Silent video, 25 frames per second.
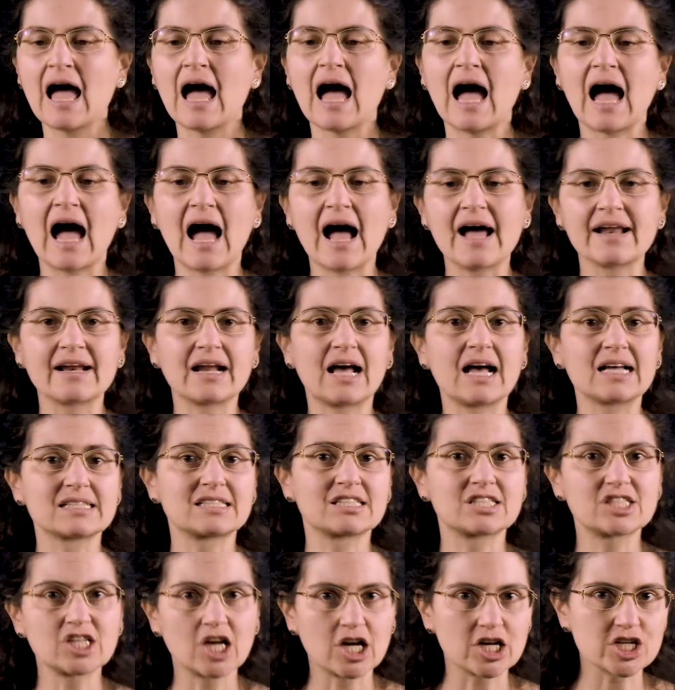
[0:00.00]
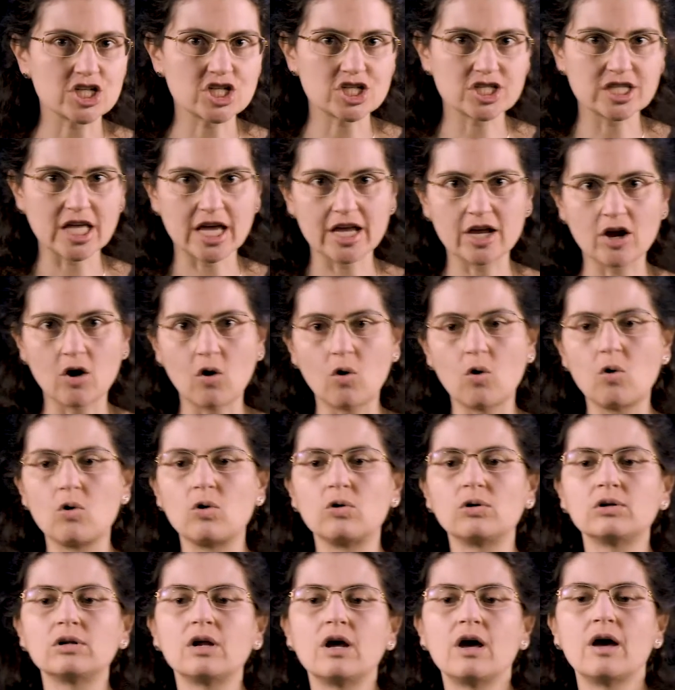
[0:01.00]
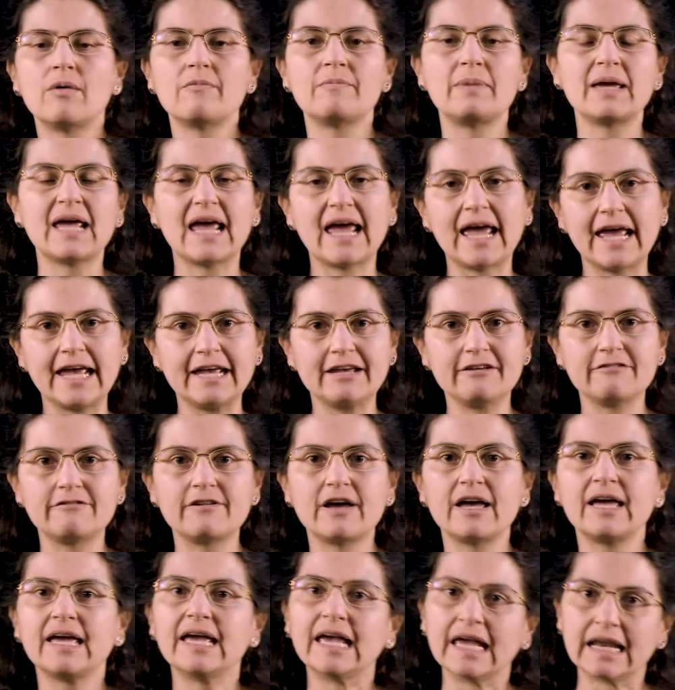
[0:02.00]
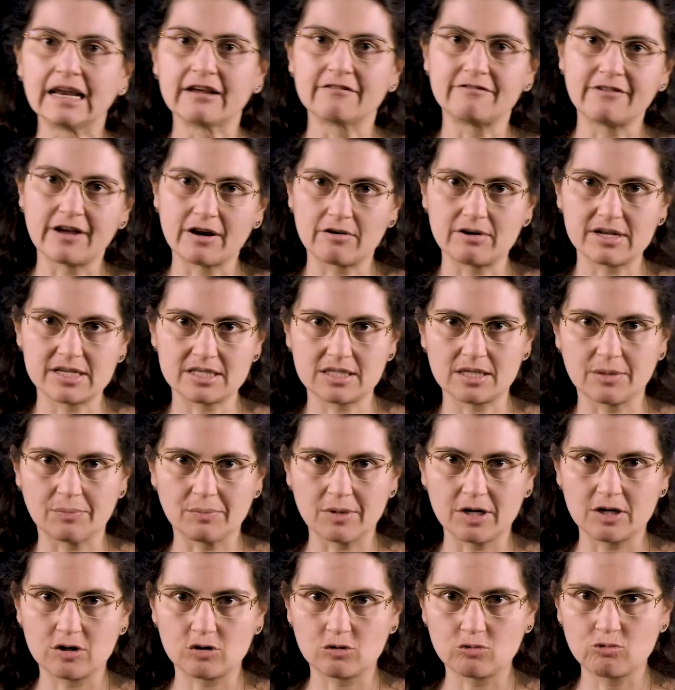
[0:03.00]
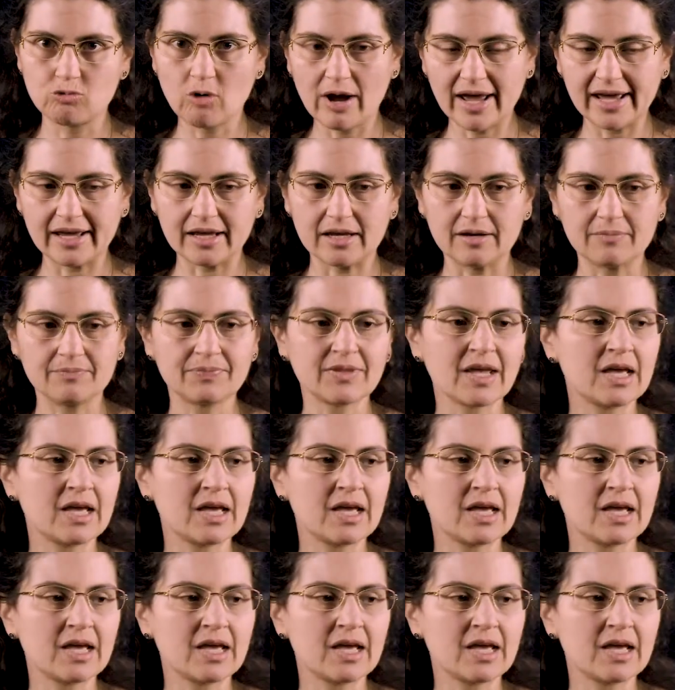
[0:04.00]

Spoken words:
And as such, they all behave in a very similar way.